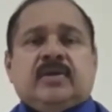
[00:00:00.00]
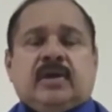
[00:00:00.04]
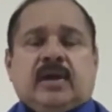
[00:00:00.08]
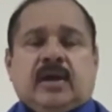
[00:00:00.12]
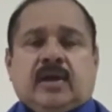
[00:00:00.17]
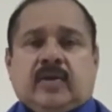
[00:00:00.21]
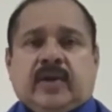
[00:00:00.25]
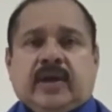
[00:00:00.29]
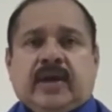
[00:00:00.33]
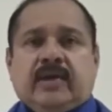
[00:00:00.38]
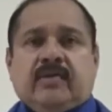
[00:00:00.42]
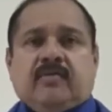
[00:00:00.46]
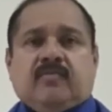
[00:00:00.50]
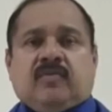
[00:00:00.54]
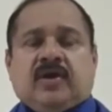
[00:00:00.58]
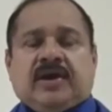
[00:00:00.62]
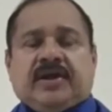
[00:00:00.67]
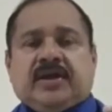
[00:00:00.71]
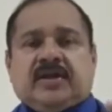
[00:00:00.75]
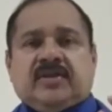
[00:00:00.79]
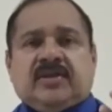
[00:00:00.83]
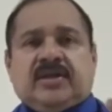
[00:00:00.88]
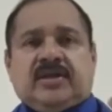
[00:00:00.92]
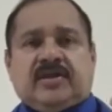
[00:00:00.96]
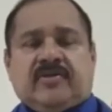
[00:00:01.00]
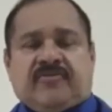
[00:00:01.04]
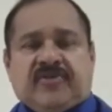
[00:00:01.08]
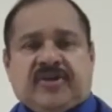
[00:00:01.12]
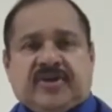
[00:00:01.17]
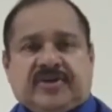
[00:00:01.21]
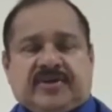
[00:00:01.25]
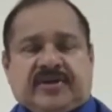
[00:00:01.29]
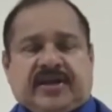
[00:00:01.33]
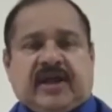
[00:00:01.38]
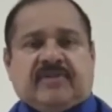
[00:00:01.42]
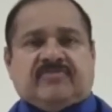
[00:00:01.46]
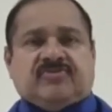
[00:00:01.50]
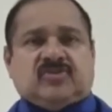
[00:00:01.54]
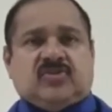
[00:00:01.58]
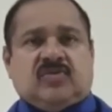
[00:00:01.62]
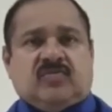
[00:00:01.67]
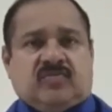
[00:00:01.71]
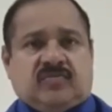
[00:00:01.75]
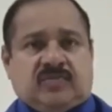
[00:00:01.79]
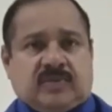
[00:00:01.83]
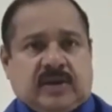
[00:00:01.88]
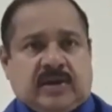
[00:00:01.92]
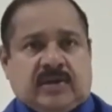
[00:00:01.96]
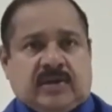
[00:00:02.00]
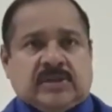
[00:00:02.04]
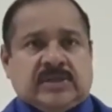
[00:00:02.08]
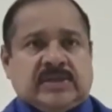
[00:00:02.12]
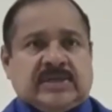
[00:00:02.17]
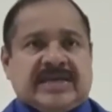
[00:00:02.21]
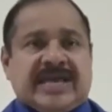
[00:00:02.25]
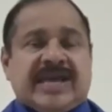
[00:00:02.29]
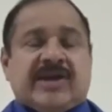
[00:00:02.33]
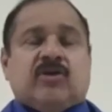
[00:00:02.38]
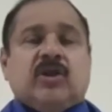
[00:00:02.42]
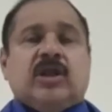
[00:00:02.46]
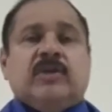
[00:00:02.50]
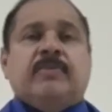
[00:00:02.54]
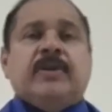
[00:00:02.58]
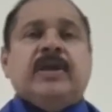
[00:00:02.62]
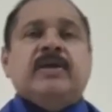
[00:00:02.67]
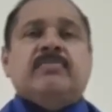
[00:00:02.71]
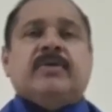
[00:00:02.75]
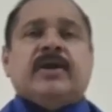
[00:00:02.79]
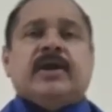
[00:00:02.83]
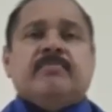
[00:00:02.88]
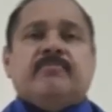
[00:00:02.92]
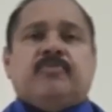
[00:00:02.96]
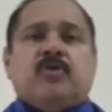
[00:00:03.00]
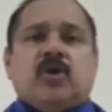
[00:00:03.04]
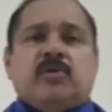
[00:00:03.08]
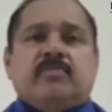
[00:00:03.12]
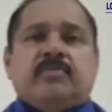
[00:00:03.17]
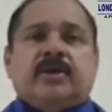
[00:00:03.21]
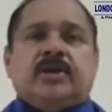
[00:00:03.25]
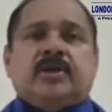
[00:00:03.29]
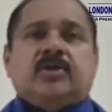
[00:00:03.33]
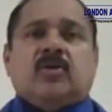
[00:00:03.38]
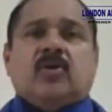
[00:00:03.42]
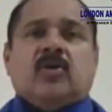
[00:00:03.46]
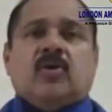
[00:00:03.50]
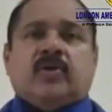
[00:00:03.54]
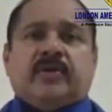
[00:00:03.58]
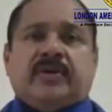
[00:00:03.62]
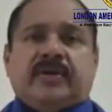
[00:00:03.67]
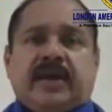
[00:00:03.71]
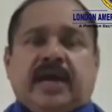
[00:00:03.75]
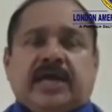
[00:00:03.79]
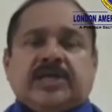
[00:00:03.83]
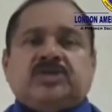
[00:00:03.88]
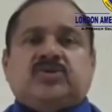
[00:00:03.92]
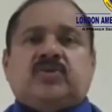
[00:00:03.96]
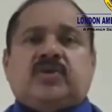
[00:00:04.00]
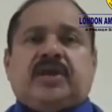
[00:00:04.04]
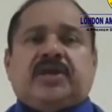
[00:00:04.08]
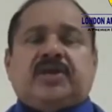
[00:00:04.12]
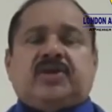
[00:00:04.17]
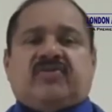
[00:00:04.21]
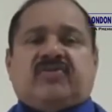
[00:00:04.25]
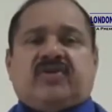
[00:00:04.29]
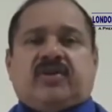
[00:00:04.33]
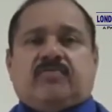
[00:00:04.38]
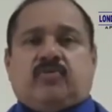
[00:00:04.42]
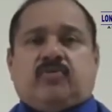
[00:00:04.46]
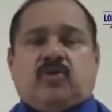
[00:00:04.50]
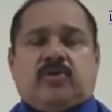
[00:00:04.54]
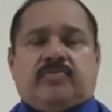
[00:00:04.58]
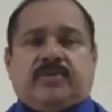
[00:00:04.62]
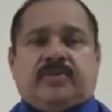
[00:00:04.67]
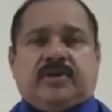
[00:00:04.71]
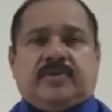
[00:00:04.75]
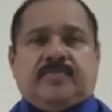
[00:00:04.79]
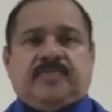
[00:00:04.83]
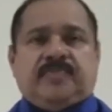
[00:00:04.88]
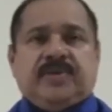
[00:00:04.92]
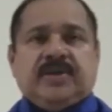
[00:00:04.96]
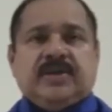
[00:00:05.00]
Okay, what are the different types of equilibrium unemployment or natural rate of unemployment?